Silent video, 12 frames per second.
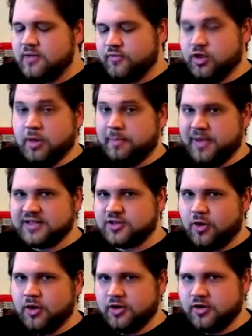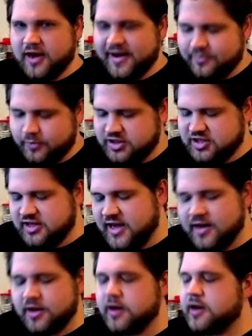for the best card in your deck, which is
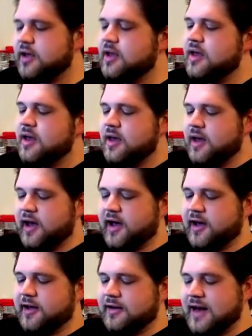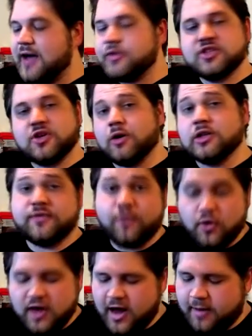Gadearg. Now this card is
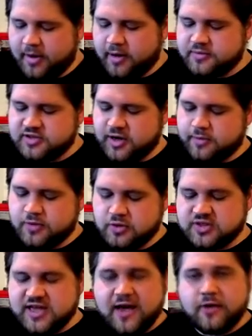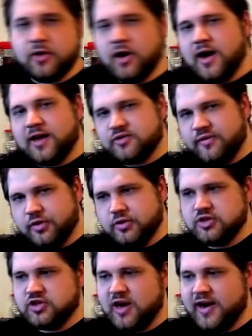full combo. So you scale your Odd Eyes
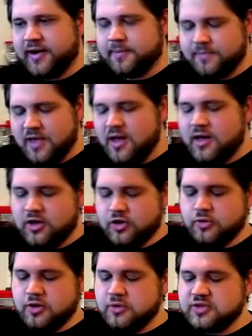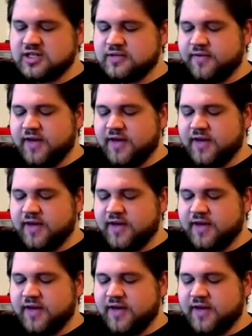Revolution Dragon, you use its